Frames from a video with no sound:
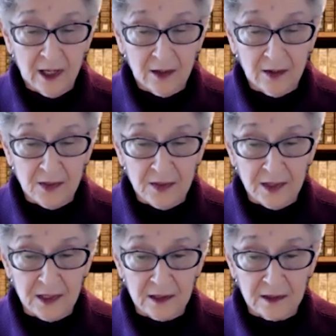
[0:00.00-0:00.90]

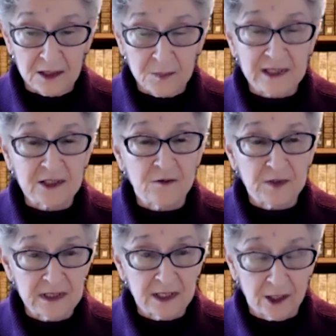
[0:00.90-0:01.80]
the
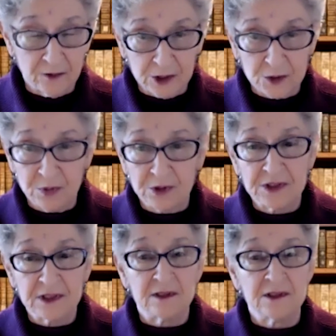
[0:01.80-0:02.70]
specificity of each
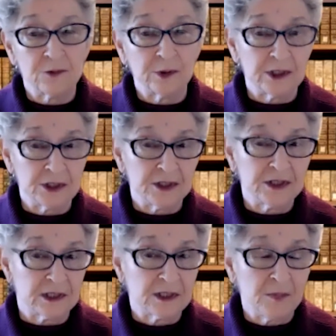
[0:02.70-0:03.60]
person's religious
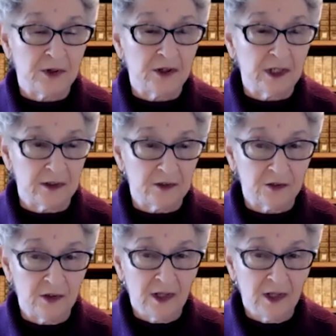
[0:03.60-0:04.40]
experience.